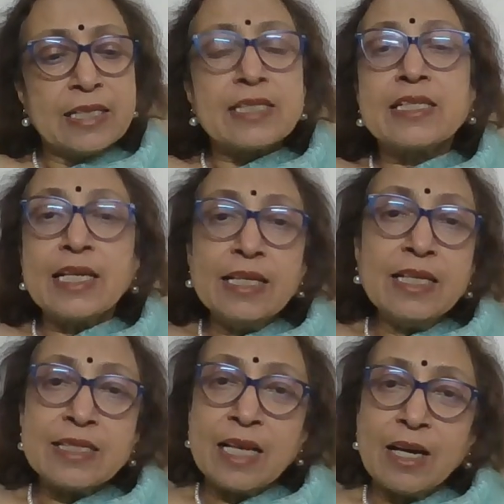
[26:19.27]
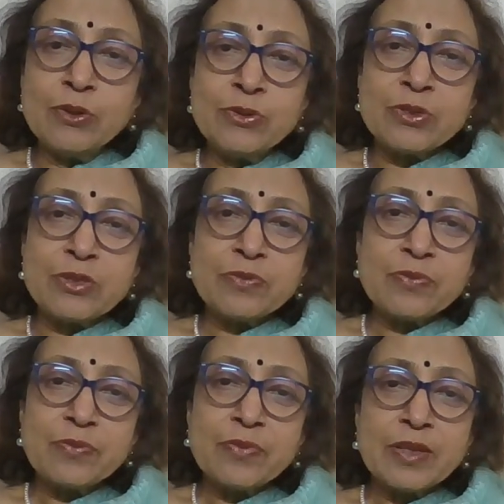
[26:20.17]
See this house?
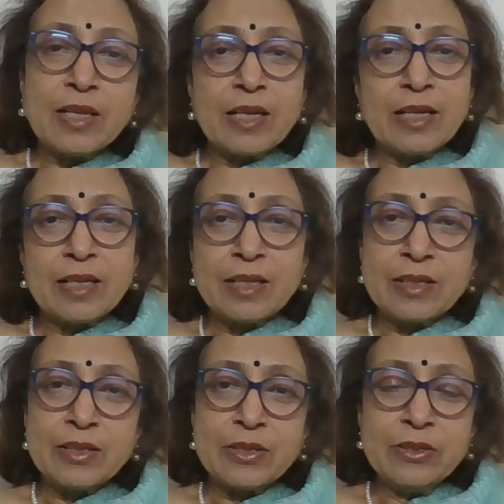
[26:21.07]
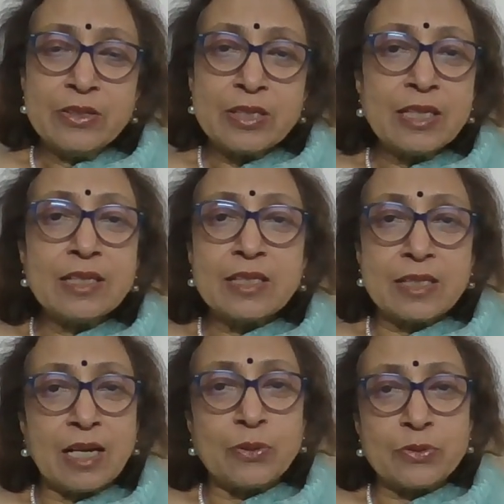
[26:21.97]
See
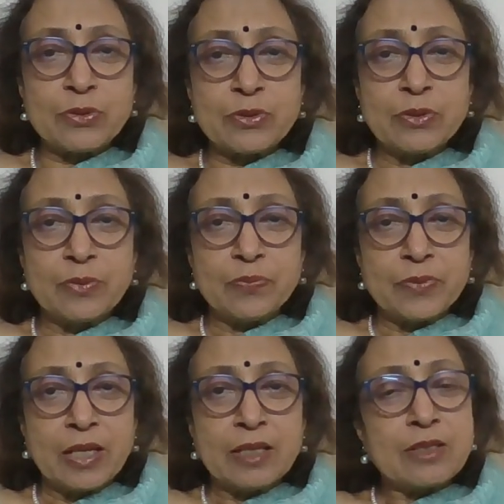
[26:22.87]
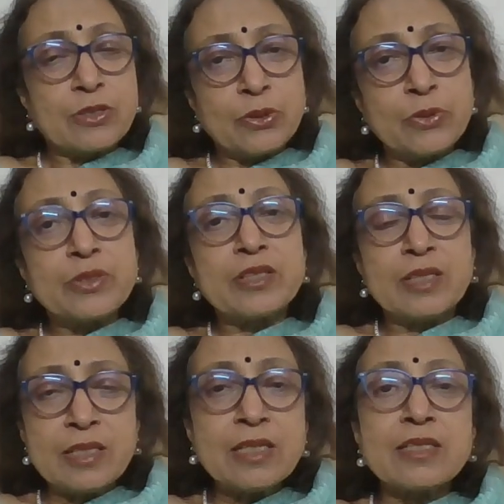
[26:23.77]
this house. So
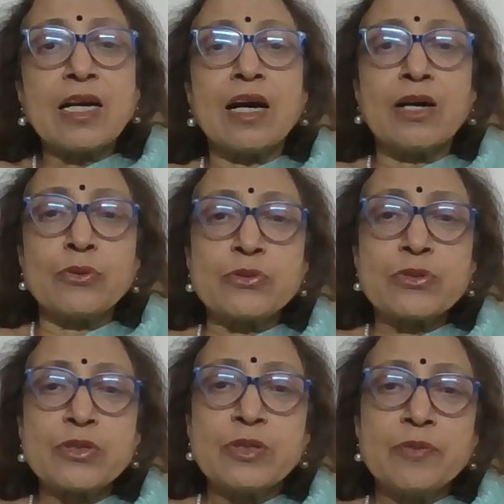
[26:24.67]
this is a house.